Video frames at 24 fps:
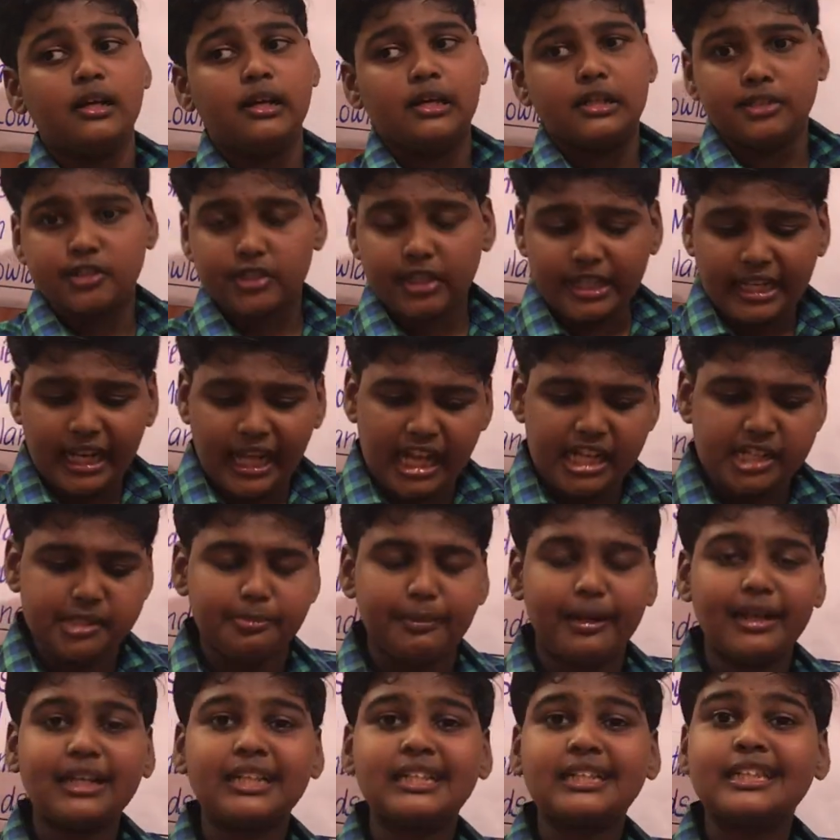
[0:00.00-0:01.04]
So it has
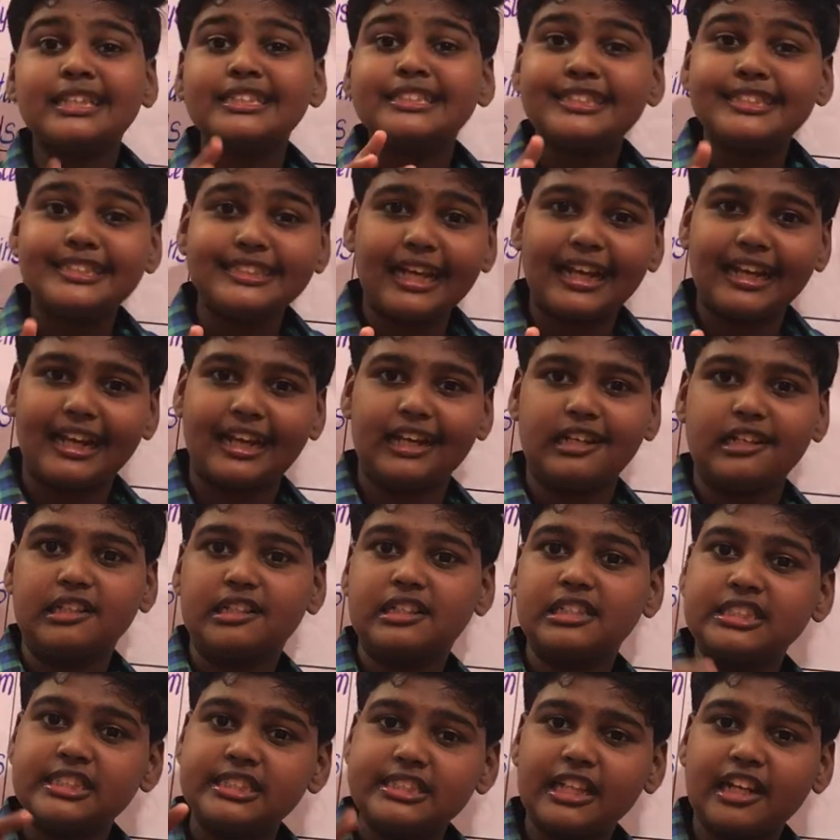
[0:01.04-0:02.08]
many
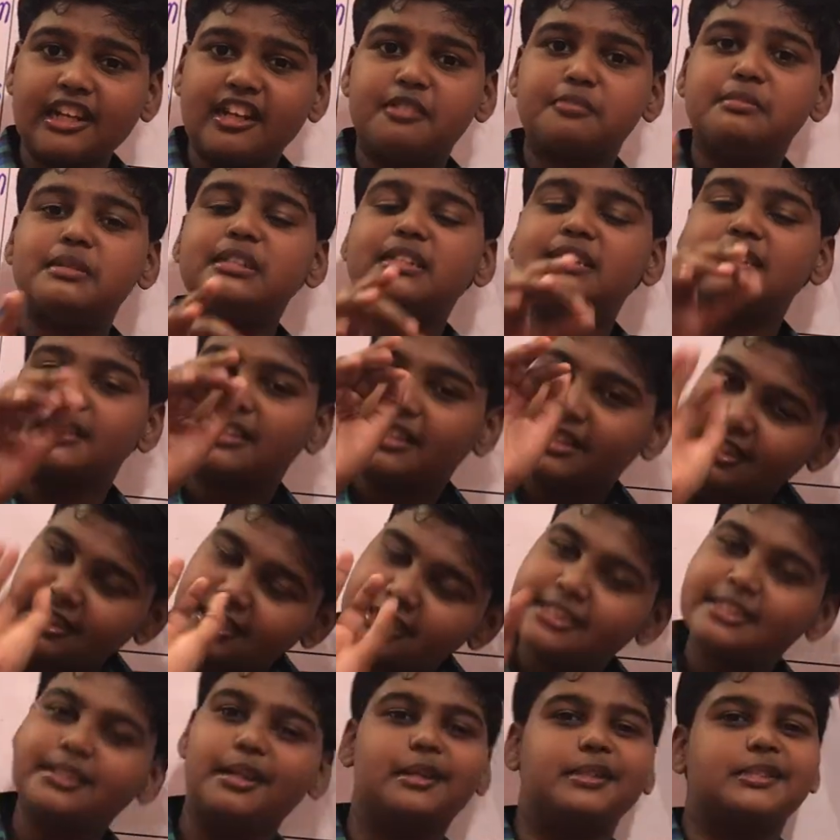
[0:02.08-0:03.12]
crystalline means
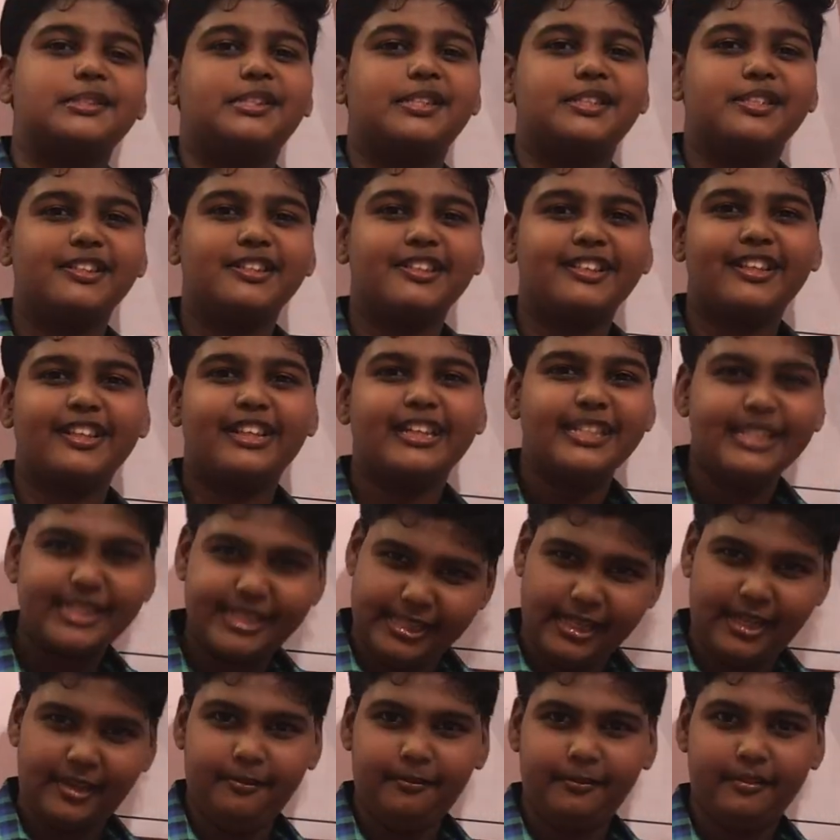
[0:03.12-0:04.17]
crystals.
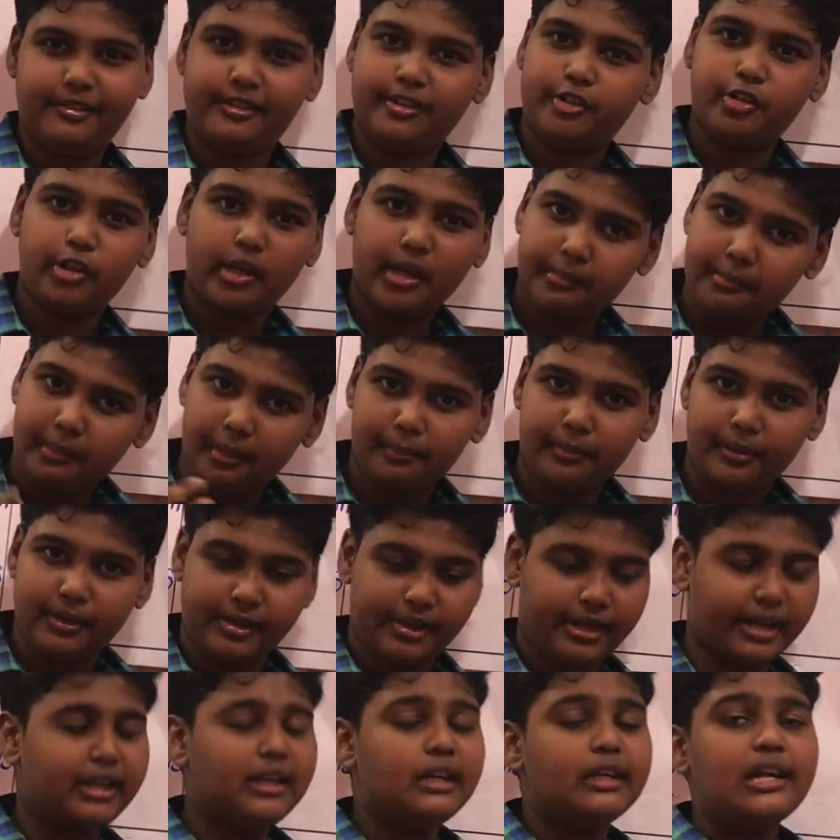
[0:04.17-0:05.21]
Easy to remember,
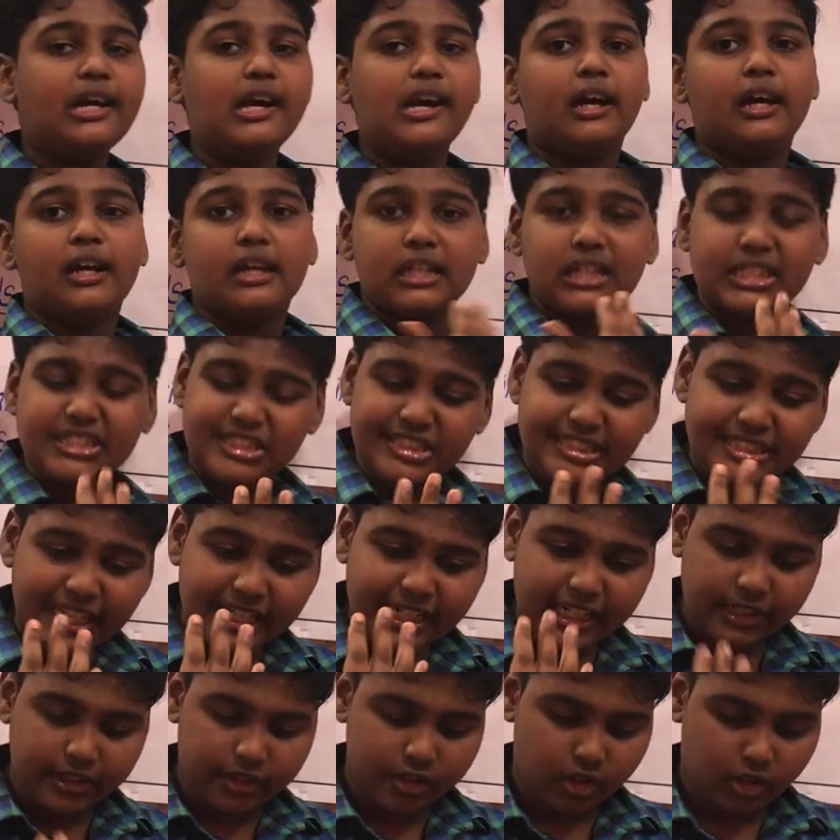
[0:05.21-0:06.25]
right?
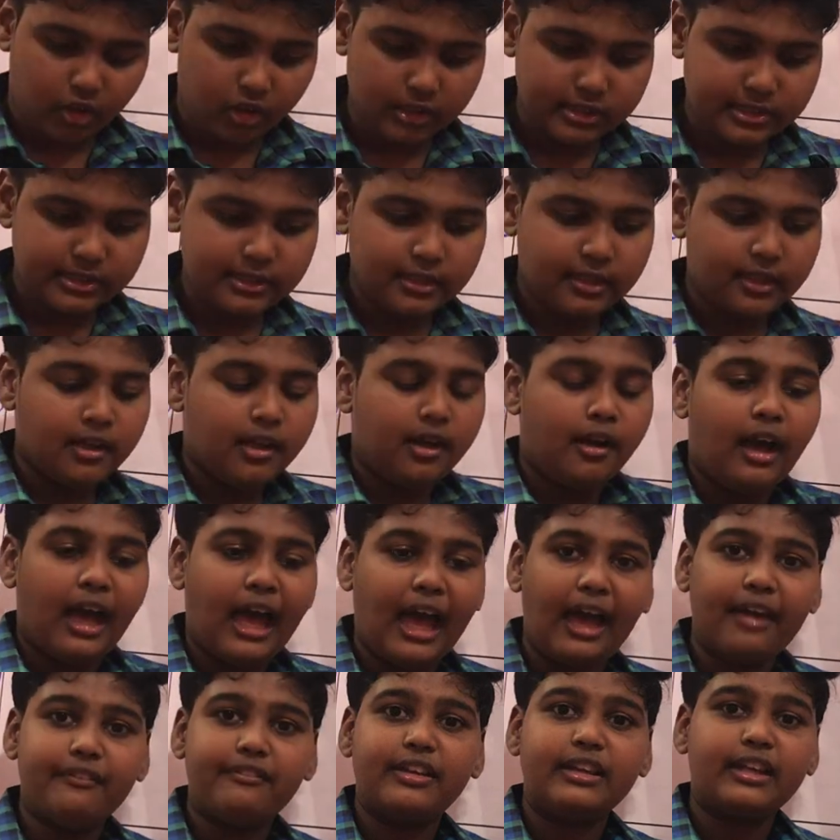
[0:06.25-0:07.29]
Crystalline rocks
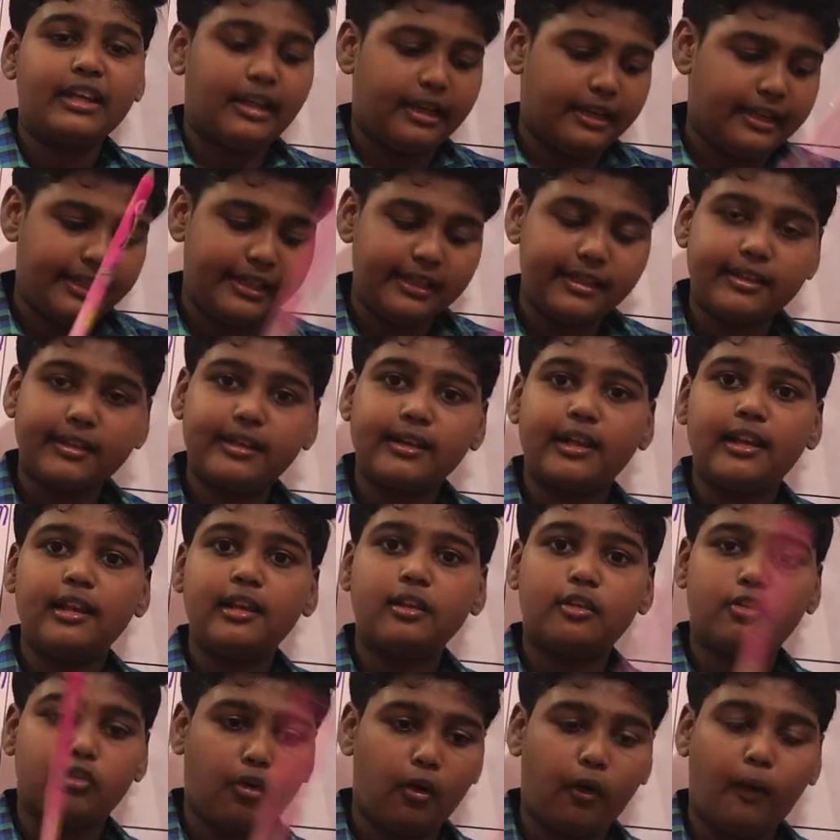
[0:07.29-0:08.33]
having nickel,
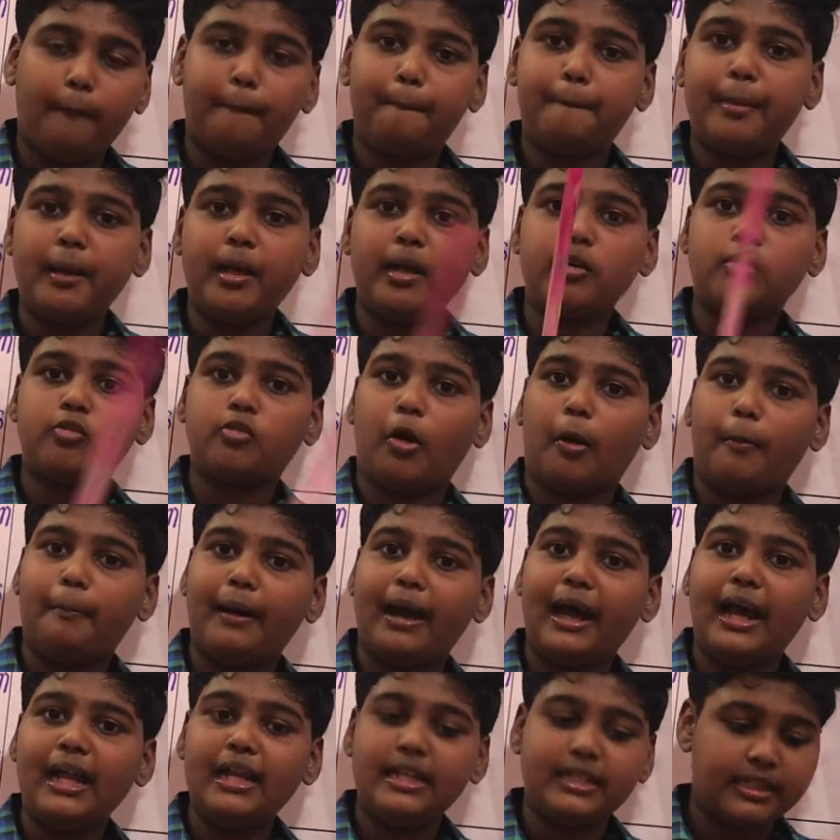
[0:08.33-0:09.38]
copper,
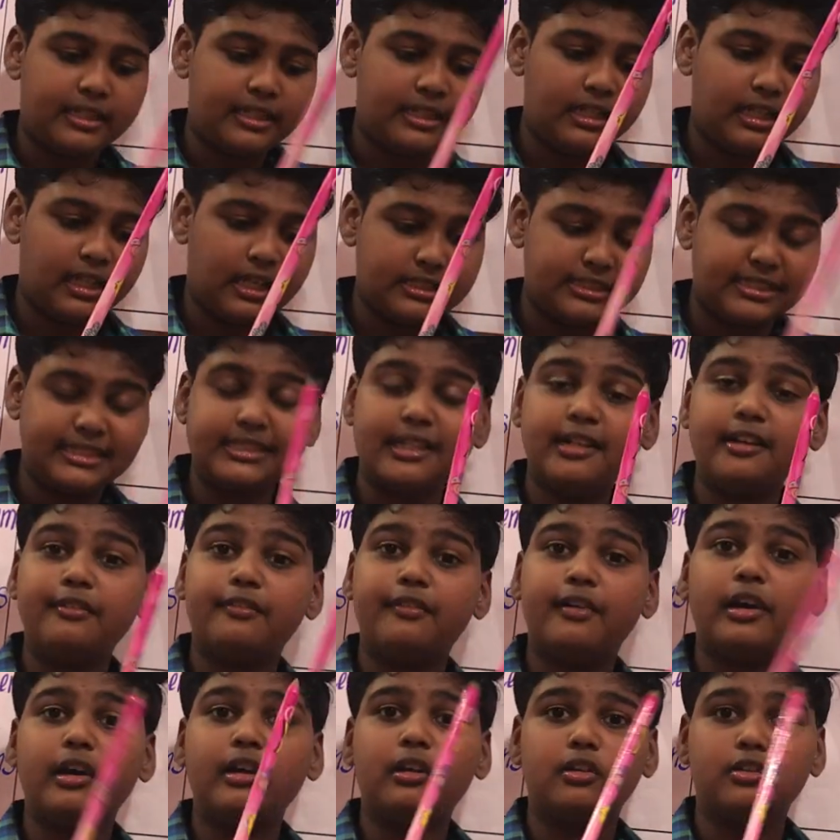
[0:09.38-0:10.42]
cobalt,
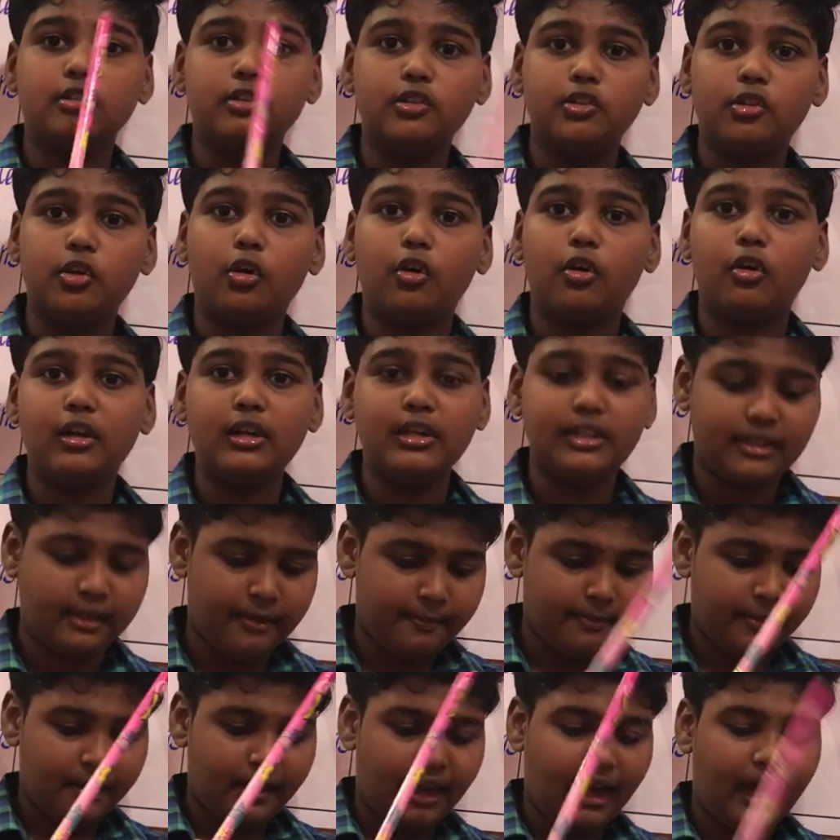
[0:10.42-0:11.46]
silver, gold,
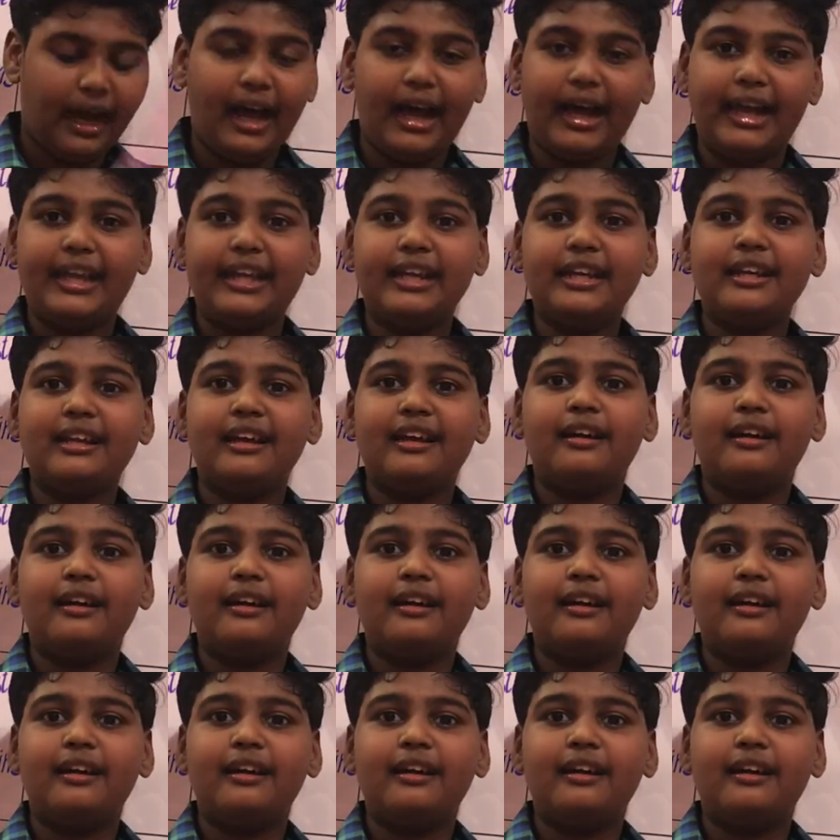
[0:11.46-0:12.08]
iron,